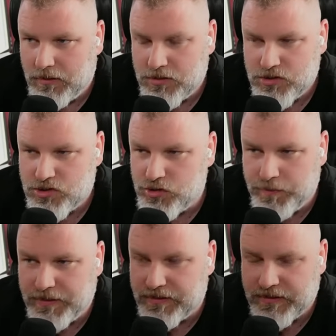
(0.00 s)

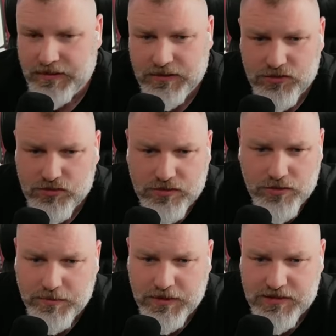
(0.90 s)
Stupidity.
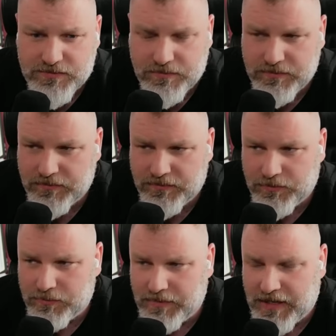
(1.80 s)
2 minutes
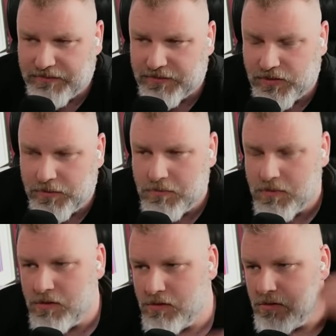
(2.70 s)
from half time,
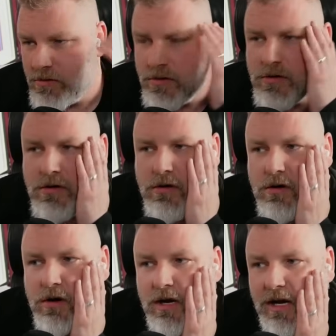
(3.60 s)

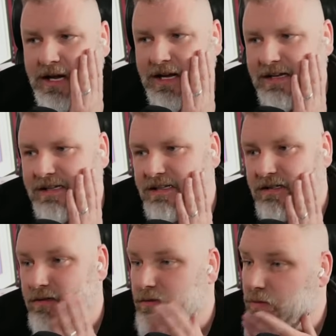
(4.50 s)
and
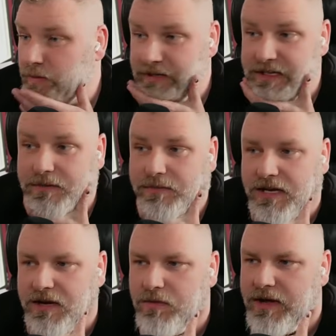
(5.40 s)
we didn't
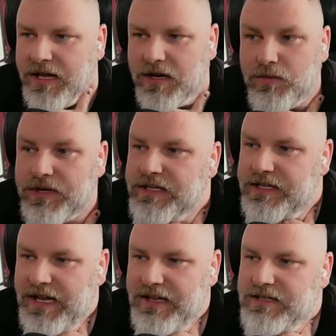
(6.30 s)
play well. We
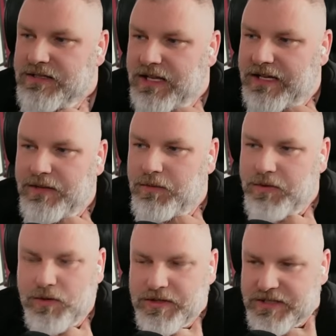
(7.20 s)
didn't have, and then when
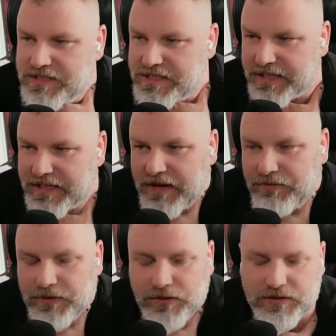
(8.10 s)
we go into the second
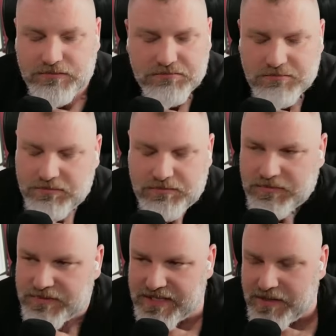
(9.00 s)
half, we don't
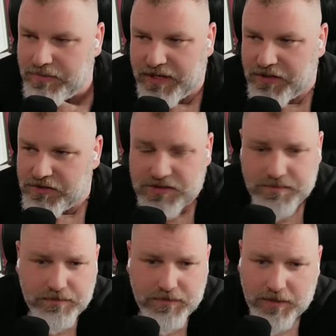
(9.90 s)
10 players
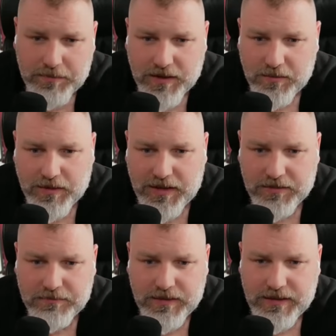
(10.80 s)
not playing
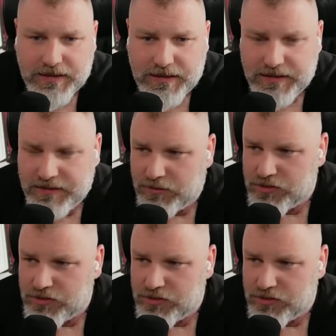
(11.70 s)
well in Old